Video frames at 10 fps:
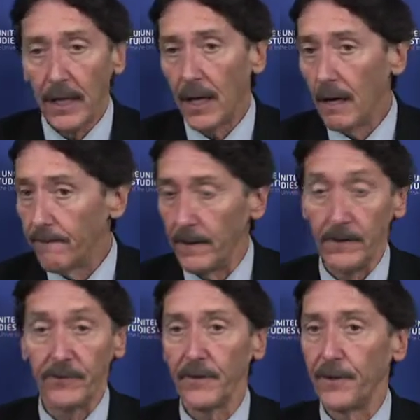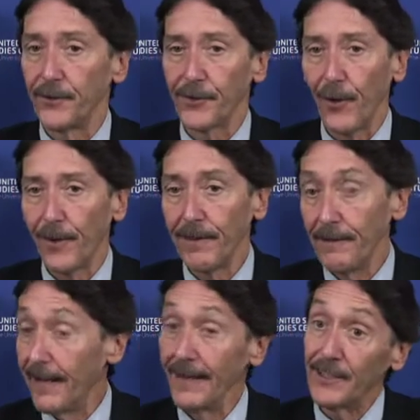uh, fitness centers, are the
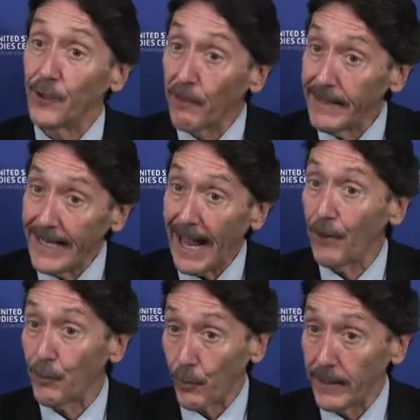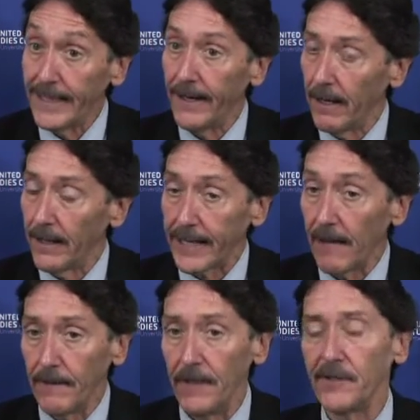delis, are the outdoor uh,
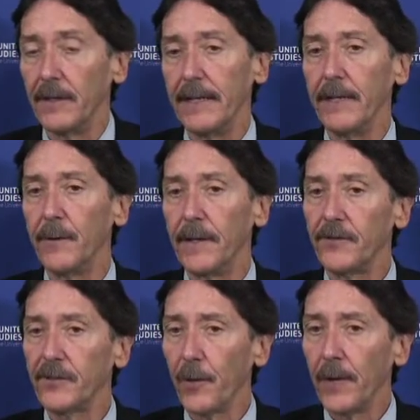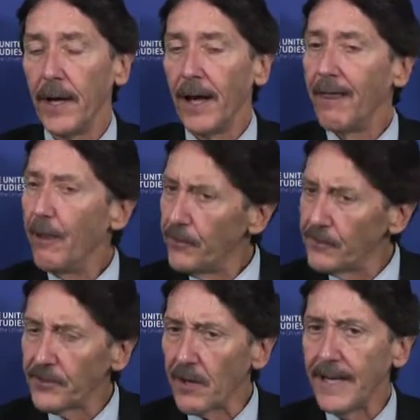cafes and eateries. So those
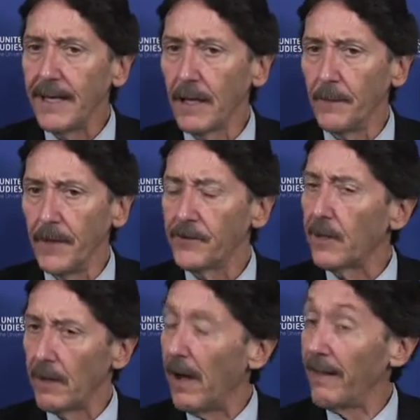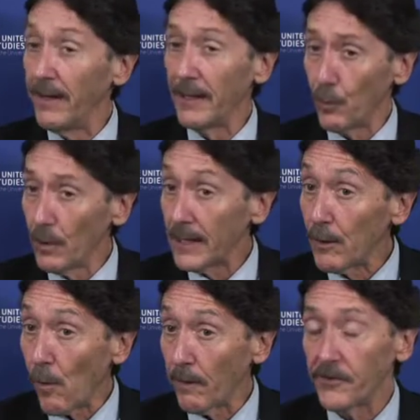design elements are, I think, really
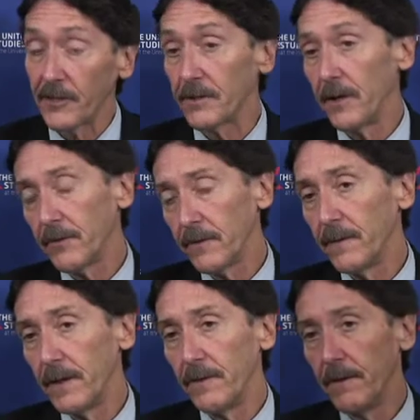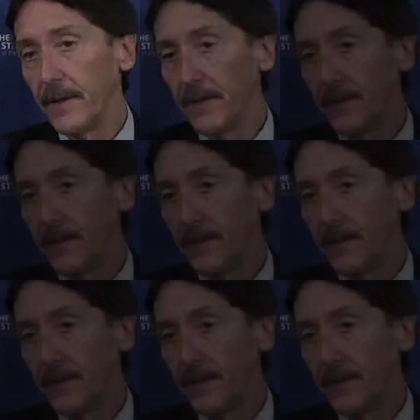core to successful TOD.